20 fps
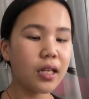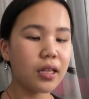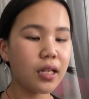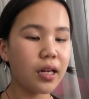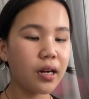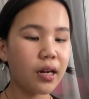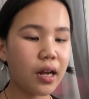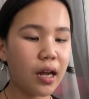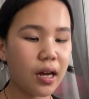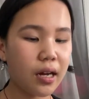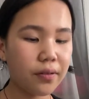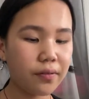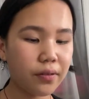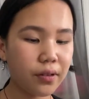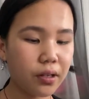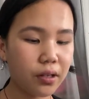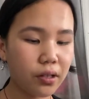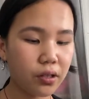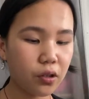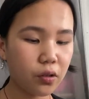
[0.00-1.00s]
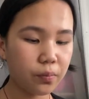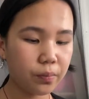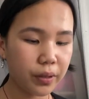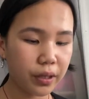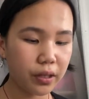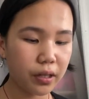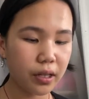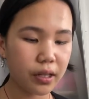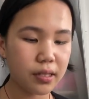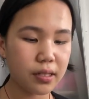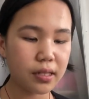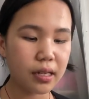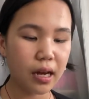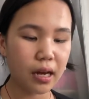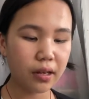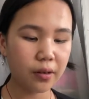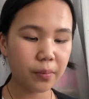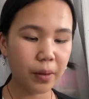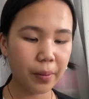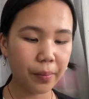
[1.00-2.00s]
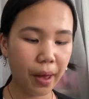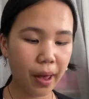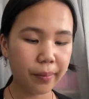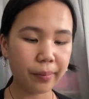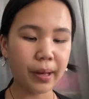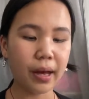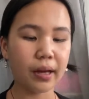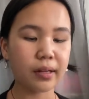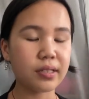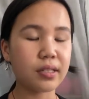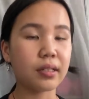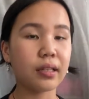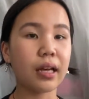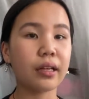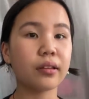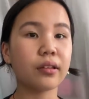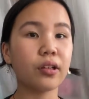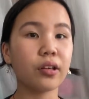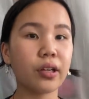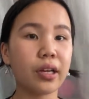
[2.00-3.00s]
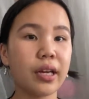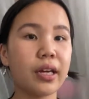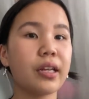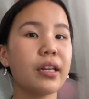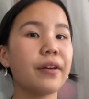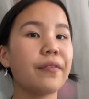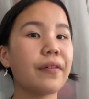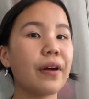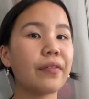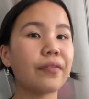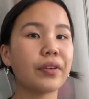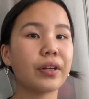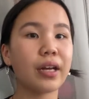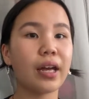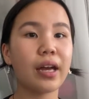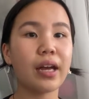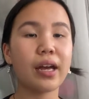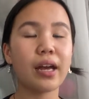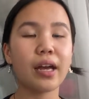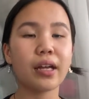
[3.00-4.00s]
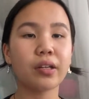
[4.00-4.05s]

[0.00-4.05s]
then I have the notebook inside of my backpack to like look in if I forget